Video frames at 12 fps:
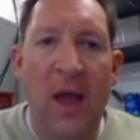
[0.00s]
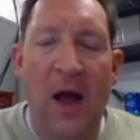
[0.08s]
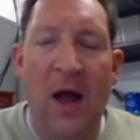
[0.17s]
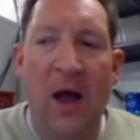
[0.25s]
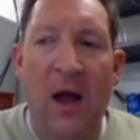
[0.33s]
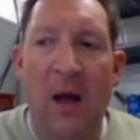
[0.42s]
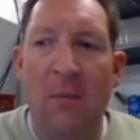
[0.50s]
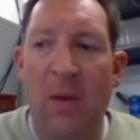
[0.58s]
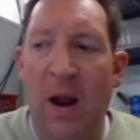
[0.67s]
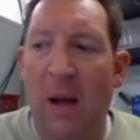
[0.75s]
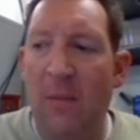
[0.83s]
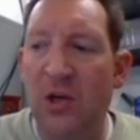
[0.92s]
But I'm
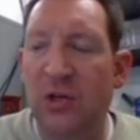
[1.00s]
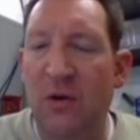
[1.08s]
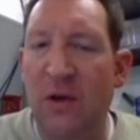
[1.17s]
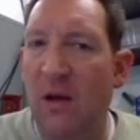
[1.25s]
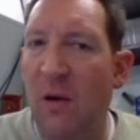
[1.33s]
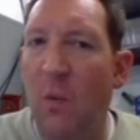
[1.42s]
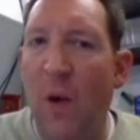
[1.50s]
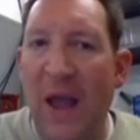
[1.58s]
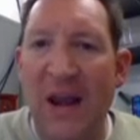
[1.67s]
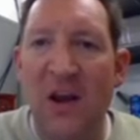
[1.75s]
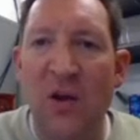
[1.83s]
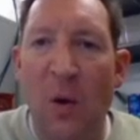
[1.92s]
going to show you a
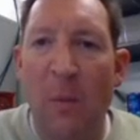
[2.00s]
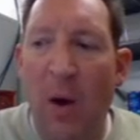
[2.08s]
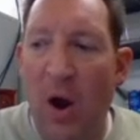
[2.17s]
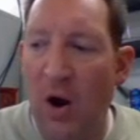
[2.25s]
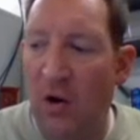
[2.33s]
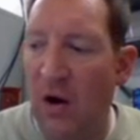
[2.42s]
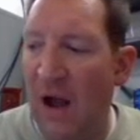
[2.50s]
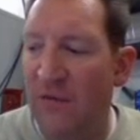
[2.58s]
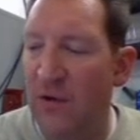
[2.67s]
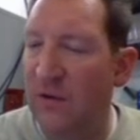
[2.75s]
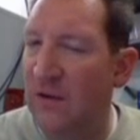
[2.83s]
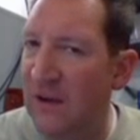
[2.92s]
way to do a bar
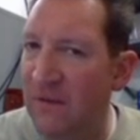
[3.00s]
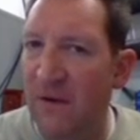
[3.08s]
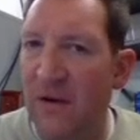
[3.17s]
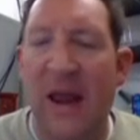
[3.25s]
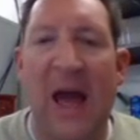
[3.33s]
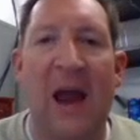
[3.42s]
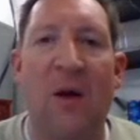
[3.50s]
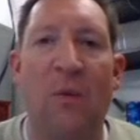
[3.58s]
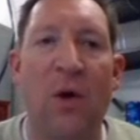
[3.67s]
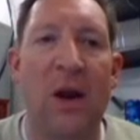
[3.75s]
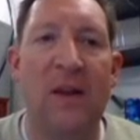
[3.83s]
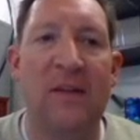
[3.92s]
graph using different data.
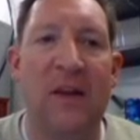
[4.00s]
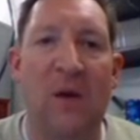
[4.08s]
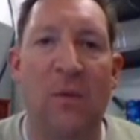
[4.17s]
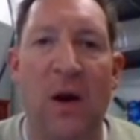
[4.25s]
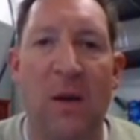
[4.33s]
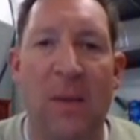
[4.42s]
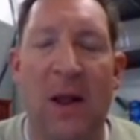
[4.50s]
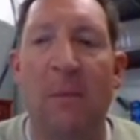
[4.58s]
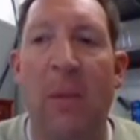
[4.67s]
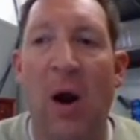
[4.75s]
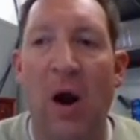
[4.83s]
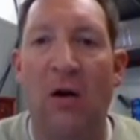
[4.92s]
Today we're going to make a
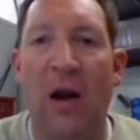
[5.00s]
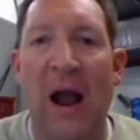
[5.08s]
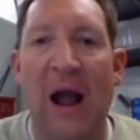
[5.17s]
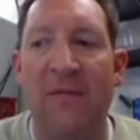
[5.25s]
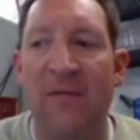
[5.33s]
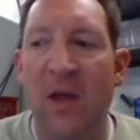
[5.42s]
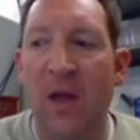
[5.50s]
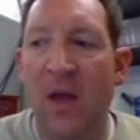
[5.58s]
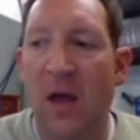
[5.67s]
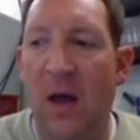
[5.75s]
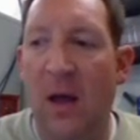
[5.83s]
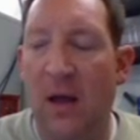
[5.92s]
bar graph
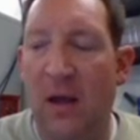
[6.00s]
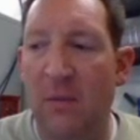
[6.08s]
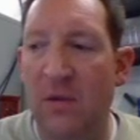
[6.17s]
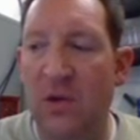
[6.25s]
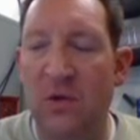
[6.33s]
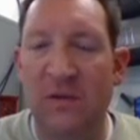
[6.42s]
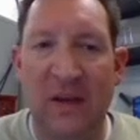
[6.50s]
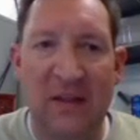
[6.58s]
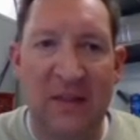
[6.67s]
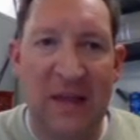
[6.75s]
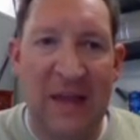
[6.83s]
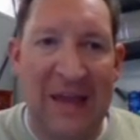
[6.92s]

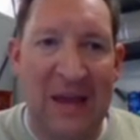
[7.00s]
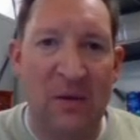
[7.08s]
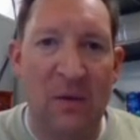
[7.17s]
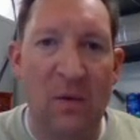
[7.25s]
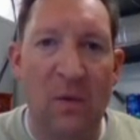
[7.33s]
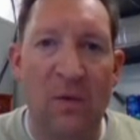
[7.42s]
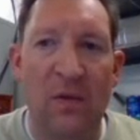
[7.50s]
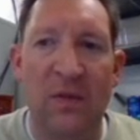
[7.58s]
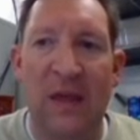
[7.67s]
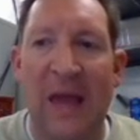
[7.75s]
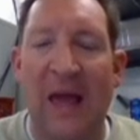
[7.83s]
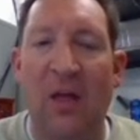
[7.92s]
using the
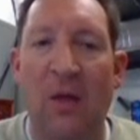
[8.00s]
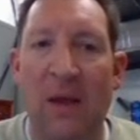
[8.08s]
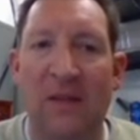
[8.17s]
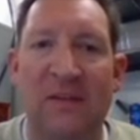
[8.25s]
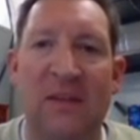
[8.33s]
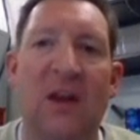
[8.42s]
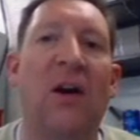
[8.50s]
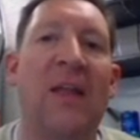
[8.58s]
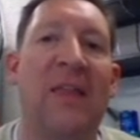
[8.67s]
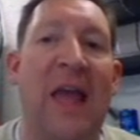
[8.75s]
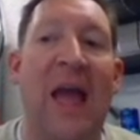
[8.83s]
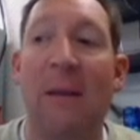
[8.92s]
elements that are
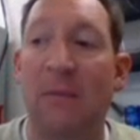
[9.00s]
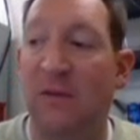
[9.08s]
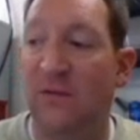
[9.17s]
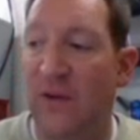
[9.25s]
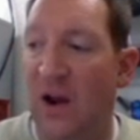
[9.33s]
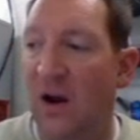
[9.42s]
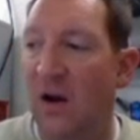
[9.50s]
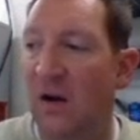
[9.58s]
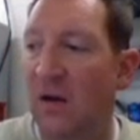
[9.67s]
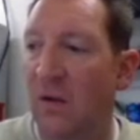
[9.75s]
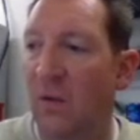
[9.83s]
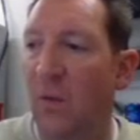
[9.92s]
in the atmosphere,
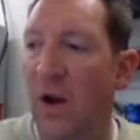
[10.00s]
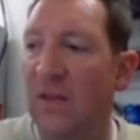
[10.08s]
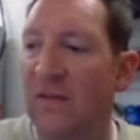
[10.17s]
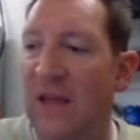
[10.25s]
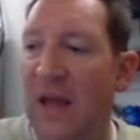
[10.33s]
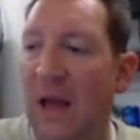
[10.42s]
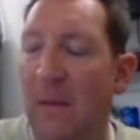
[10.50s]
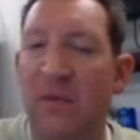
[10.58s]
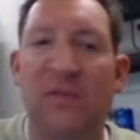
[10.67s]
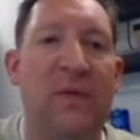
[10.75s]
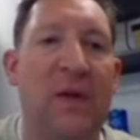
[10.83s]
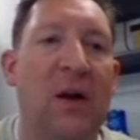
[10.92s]
or what is the
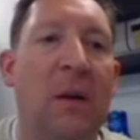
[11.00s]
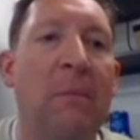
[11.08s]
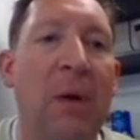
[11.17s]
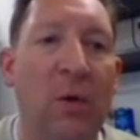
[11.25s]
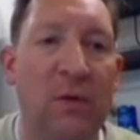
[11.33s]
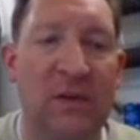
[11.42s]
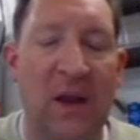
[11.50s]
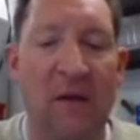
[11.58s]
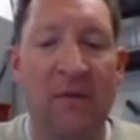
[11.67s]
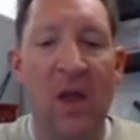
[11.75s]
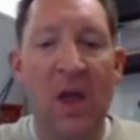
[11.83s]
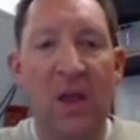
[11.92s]
atmosphere composed
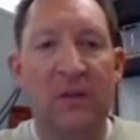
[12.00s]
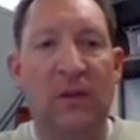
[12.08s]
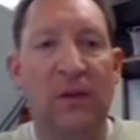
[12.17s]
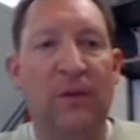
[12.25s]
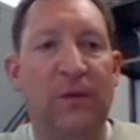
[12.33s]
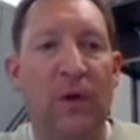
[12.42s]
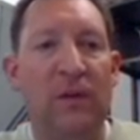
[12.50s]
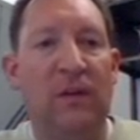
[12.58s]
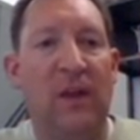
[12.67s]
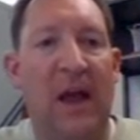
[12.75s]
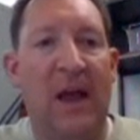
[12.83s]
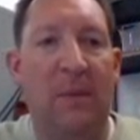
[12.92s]
of. So the
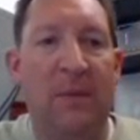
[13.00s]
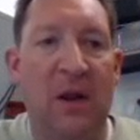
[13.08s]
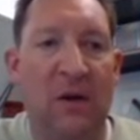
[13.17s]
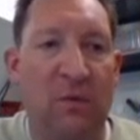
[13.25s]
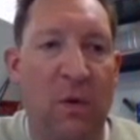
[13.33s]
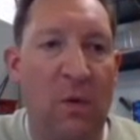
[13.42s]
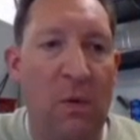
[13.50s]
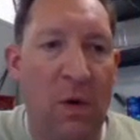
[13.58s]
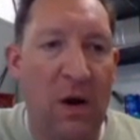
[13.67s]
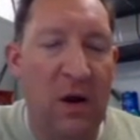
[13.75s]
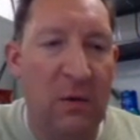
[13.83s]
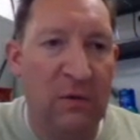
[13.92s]
first line up here is what we
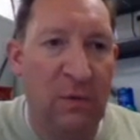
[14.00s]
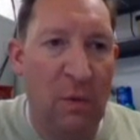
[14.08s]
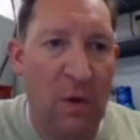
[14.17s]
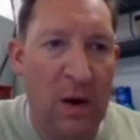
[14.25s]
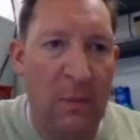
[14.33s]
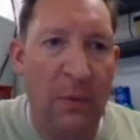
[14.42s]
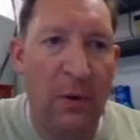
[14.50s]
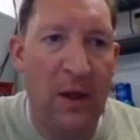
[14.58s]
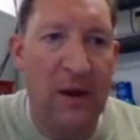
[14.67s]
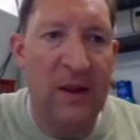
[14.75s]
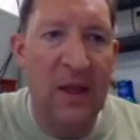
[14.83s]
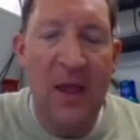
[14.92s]
want to do is we want to put